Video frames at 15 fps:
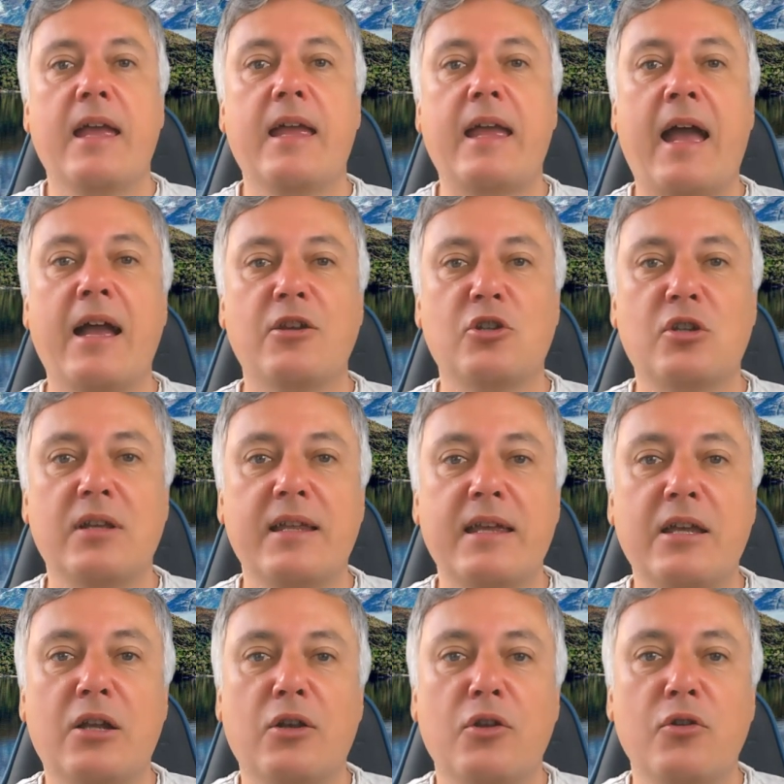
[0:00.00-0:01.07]
actually
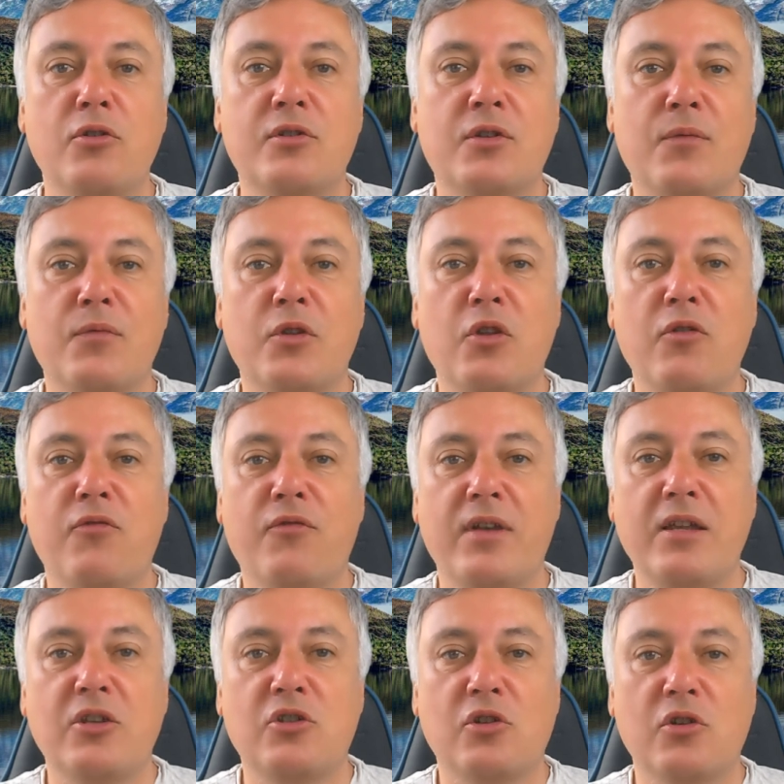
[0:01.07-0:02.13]
includes some new
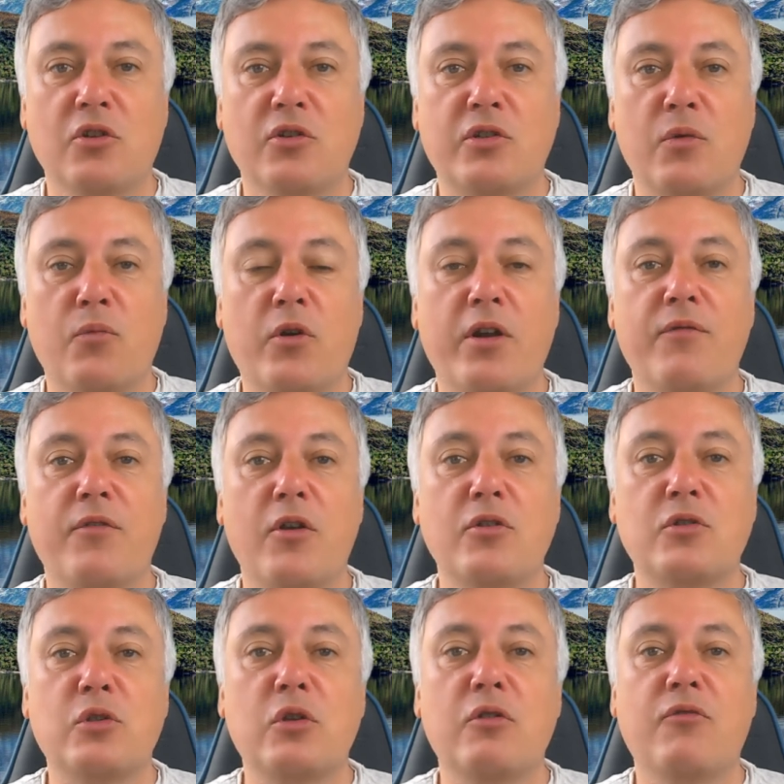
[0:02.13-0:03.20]
features. And one of
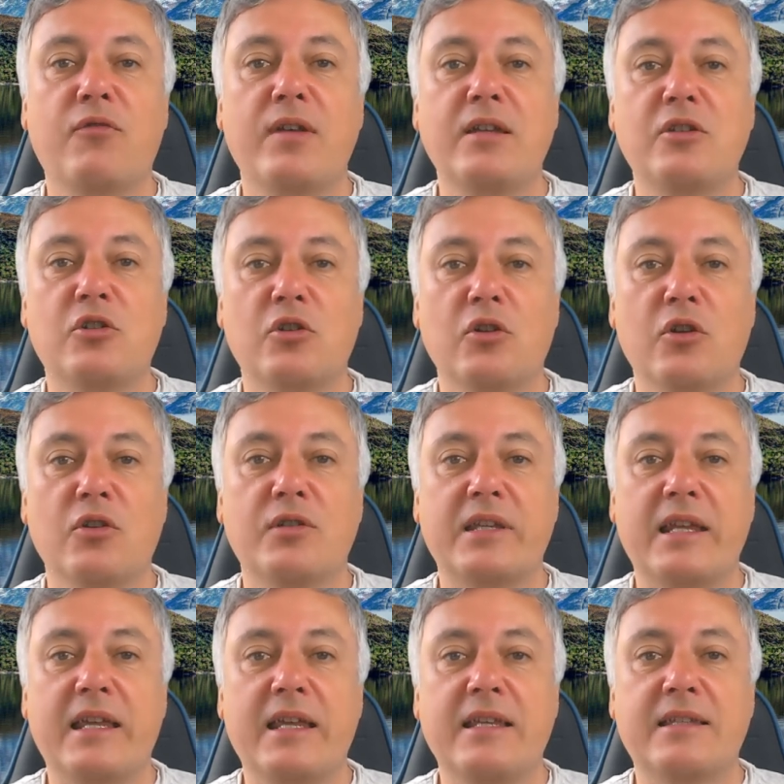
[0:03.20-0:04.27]
those new features
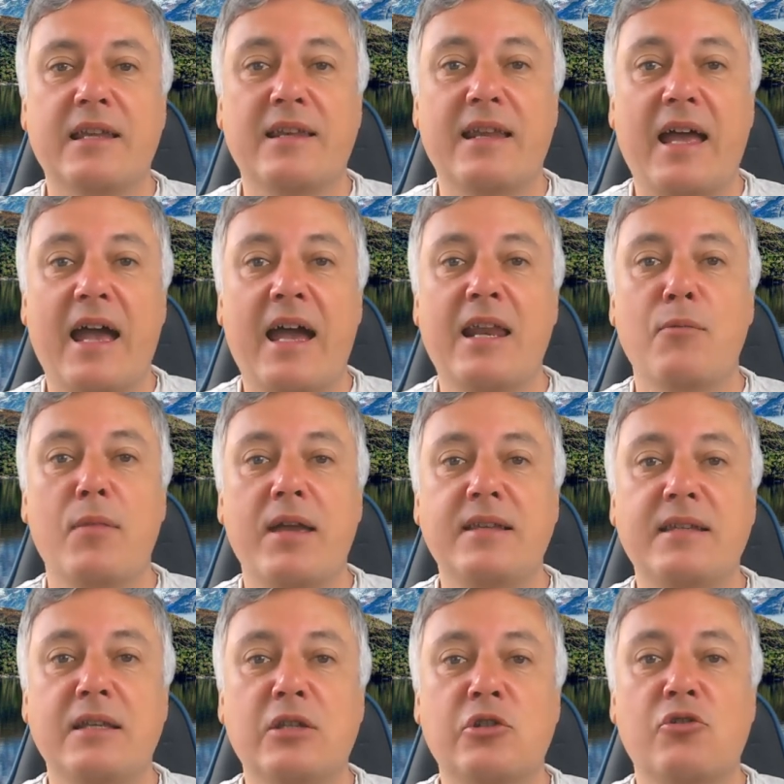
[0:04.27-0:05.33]
is an
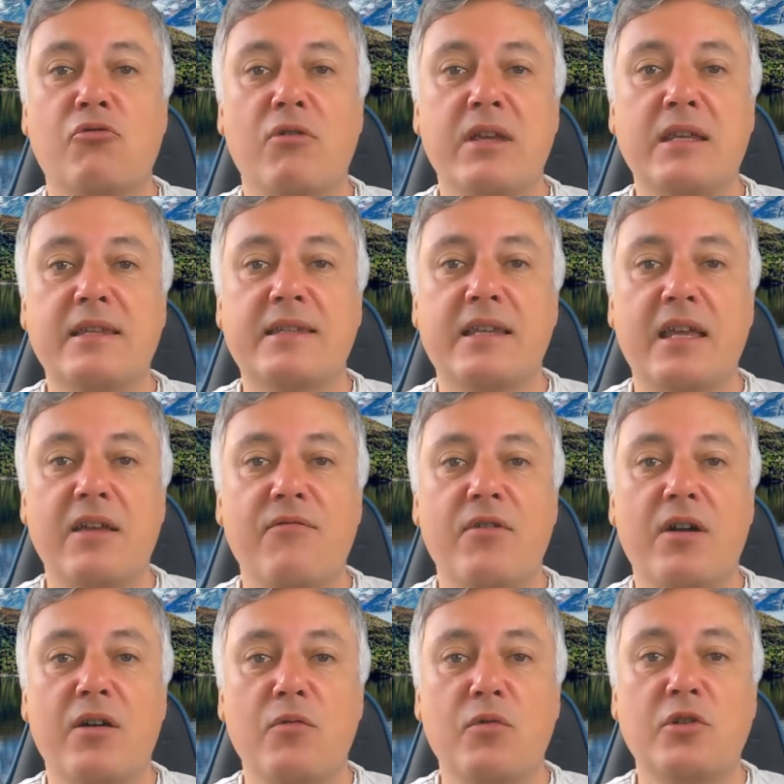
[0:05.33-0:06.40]
animated
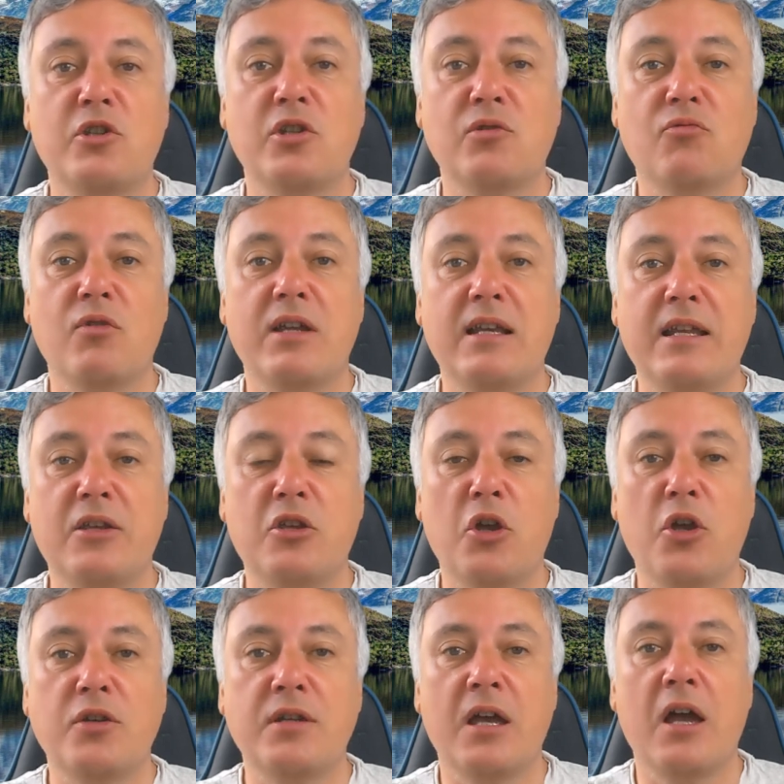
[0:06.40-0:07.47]
screensaver, which is really
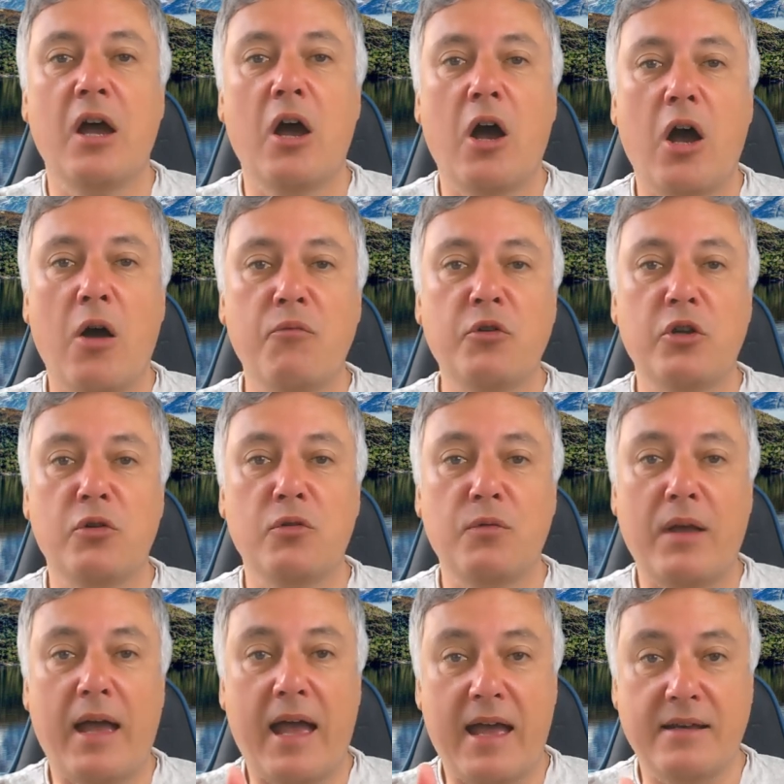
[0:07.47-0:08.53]
good. I'm
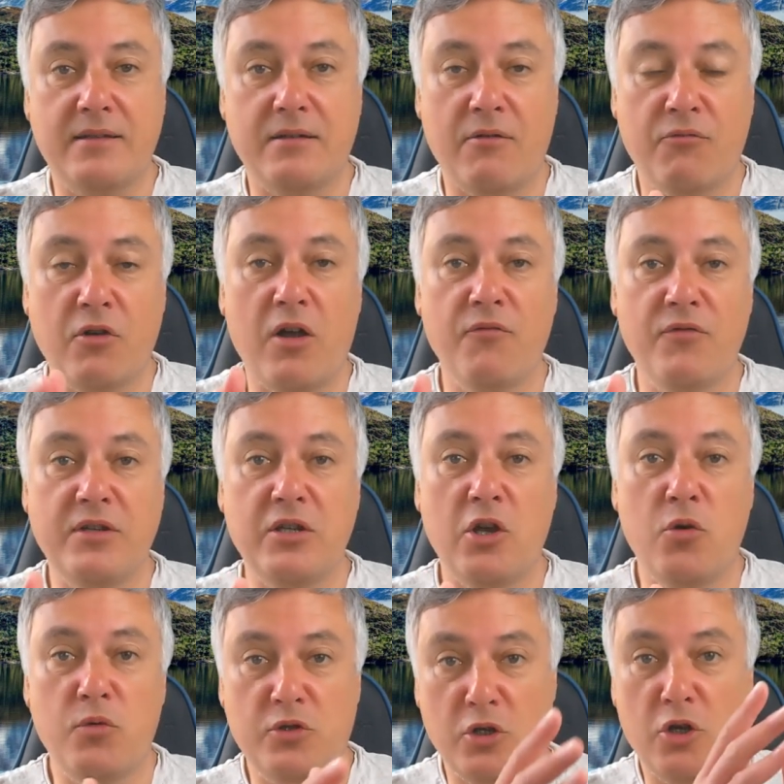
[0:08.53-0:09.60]
going to add, I've got a
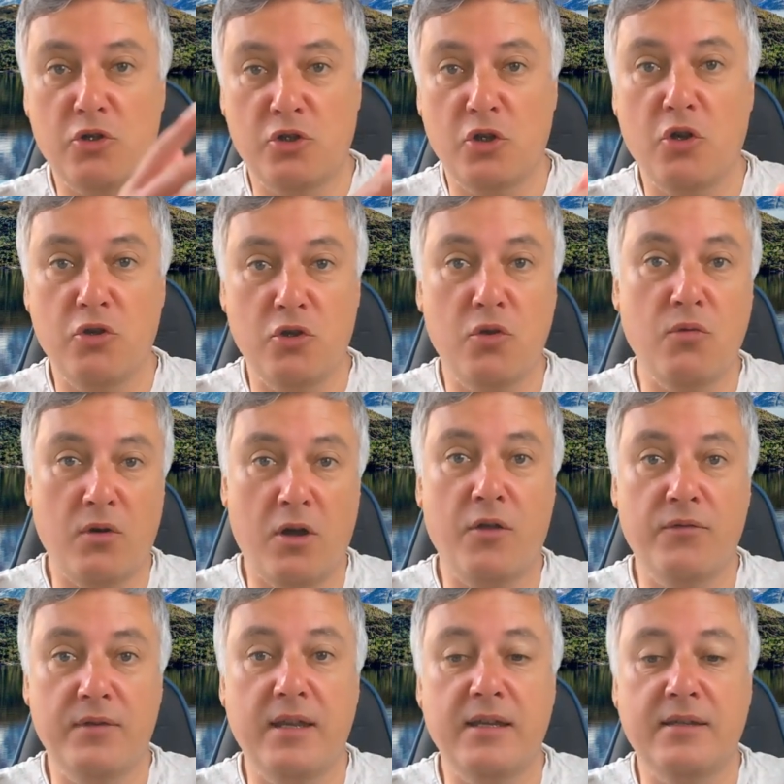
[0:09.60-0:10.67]
video which I'll show you
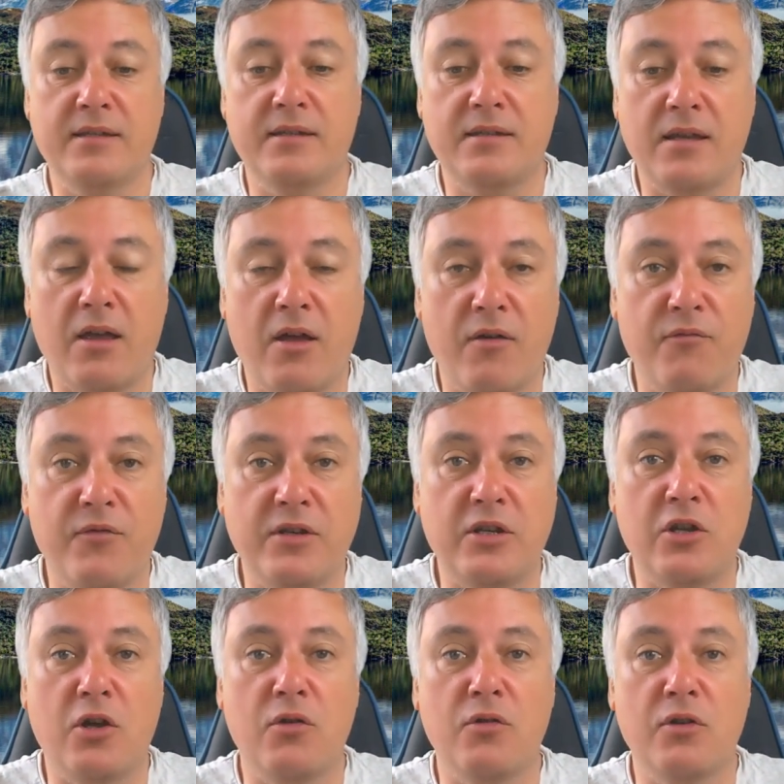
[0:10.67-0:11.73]
on this
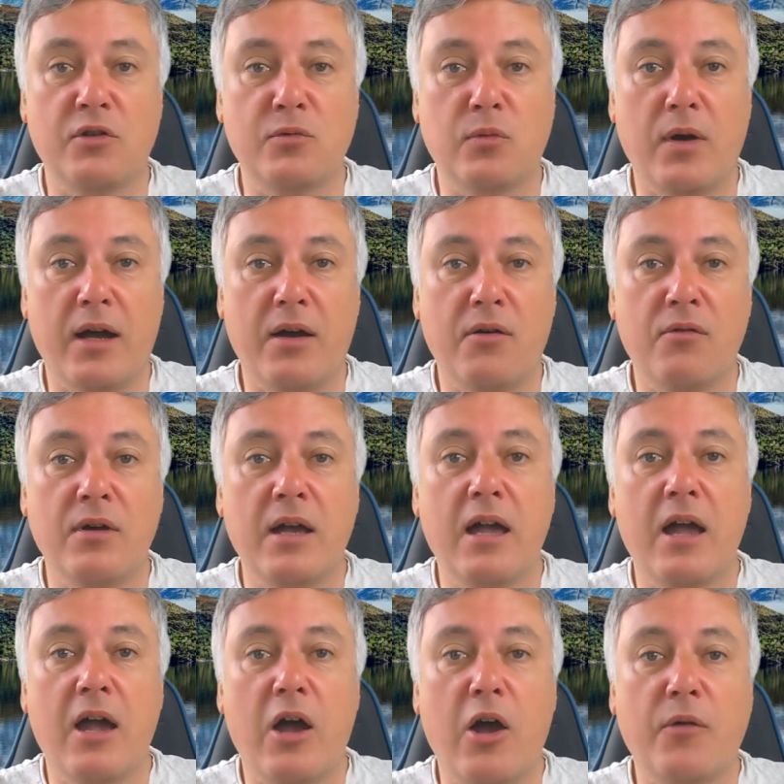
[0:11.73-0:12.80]
video as well,
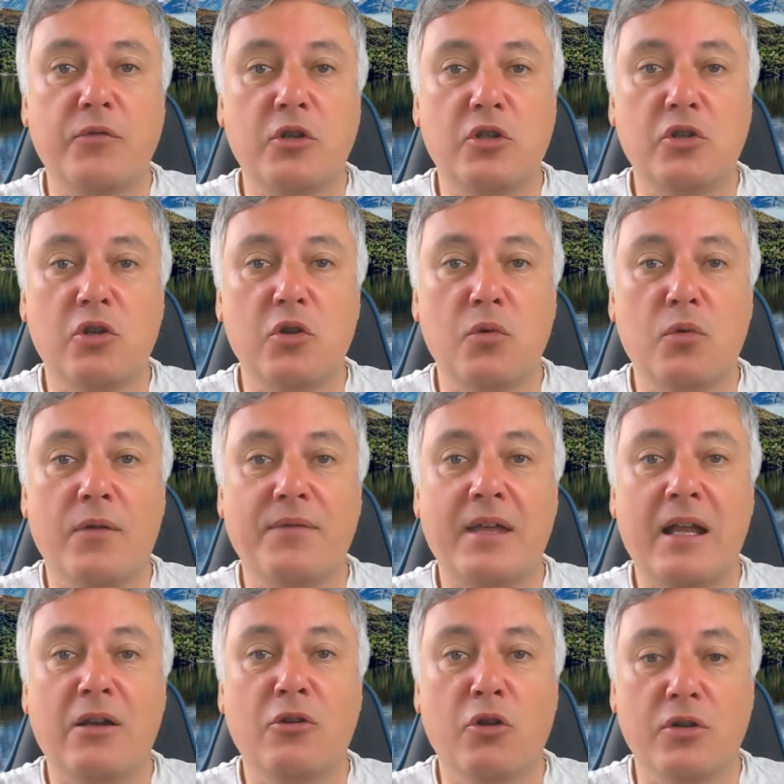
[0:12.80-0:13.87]
to show you what
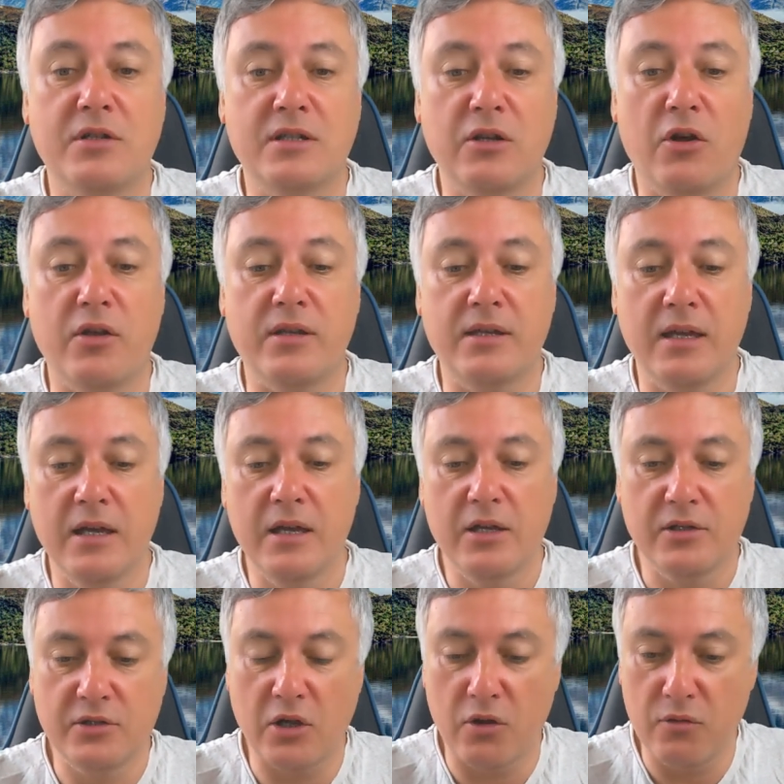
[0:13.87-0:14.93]
that looks like.
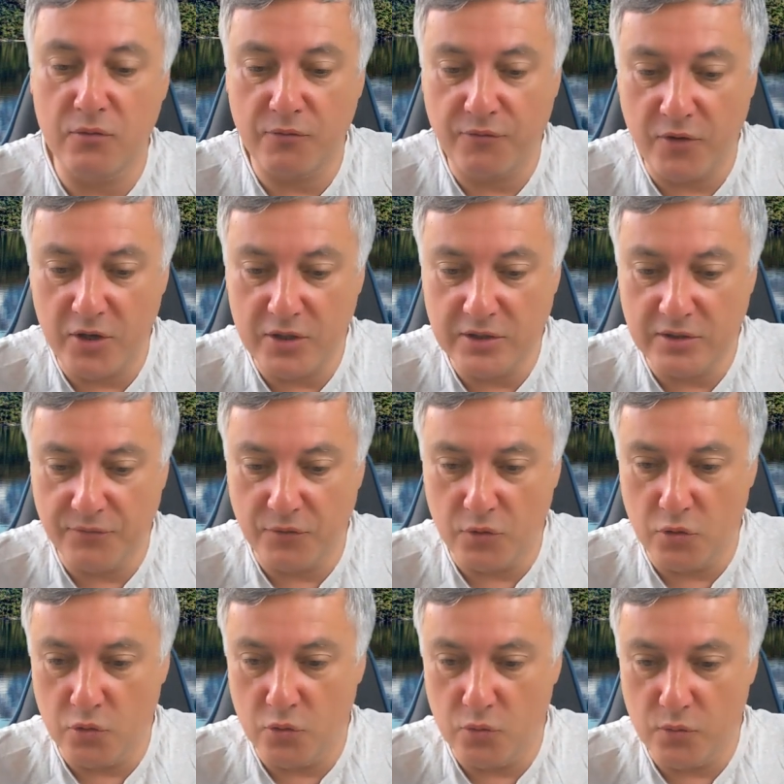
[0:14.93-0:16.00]
So first of
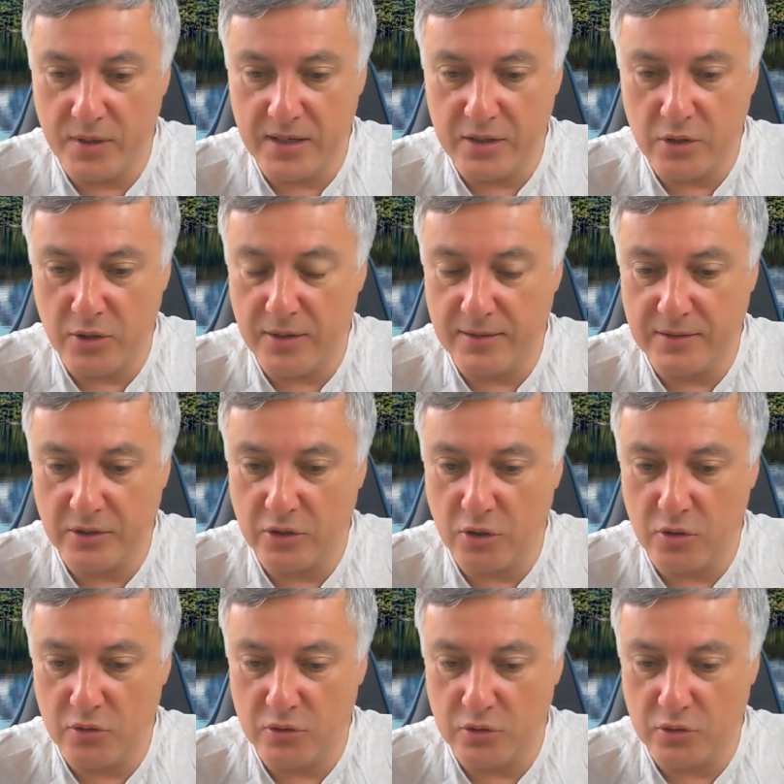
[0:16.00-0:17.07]
all, we need to
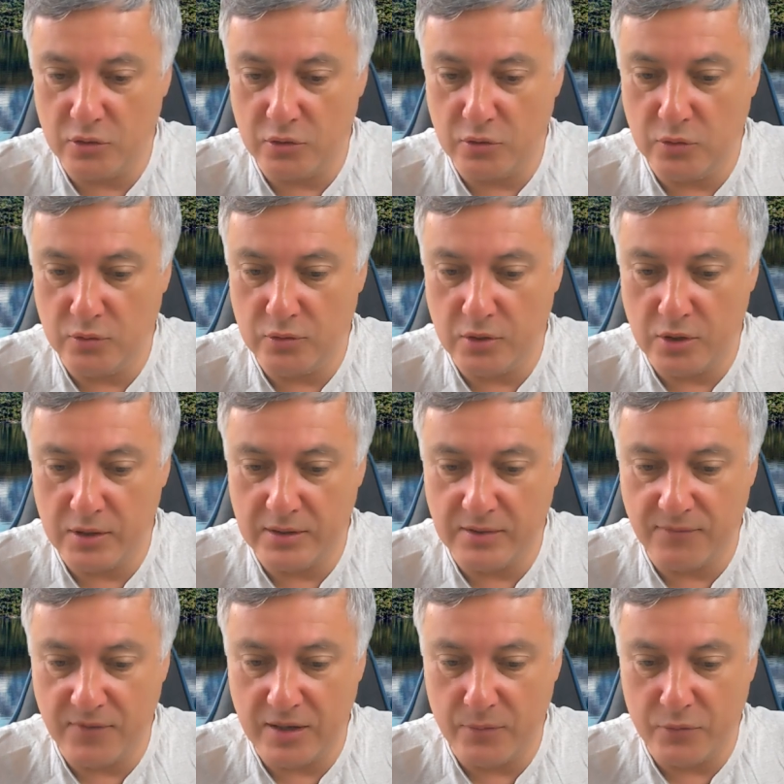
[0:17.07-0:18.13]
go to the
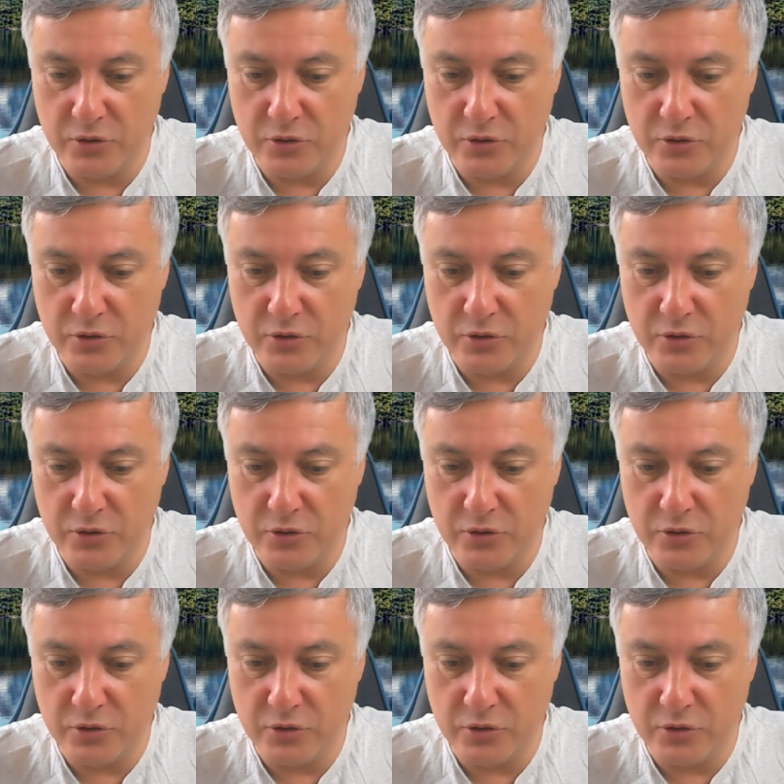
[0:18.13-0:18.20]
developer